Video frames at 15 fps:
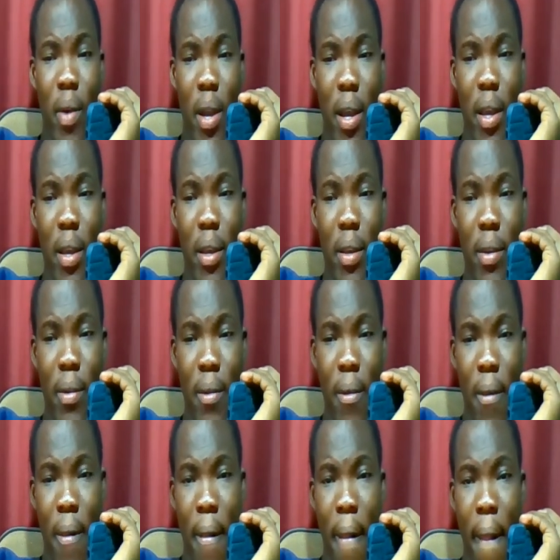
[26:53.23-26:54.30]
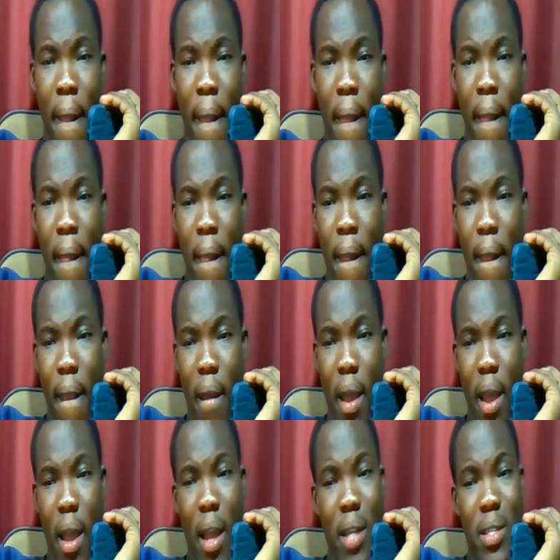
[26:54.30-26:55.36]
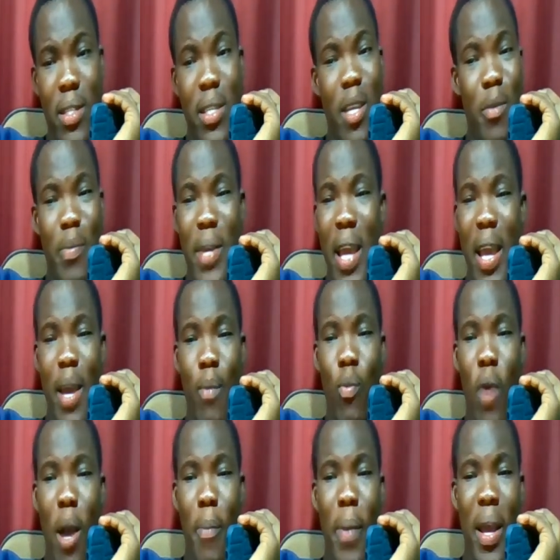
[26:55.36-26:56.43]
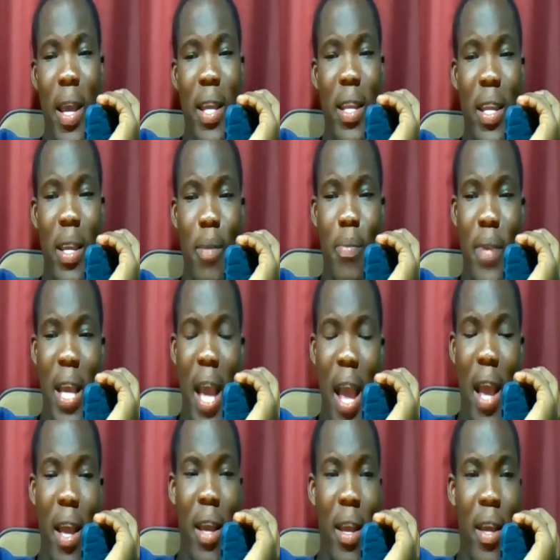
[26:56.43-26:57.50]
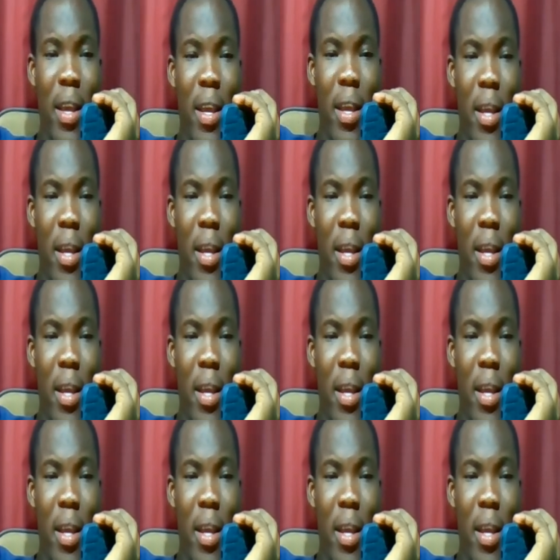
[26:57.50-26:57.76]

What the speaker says: And I'm showing you one who is, and all the people John Mahama sacked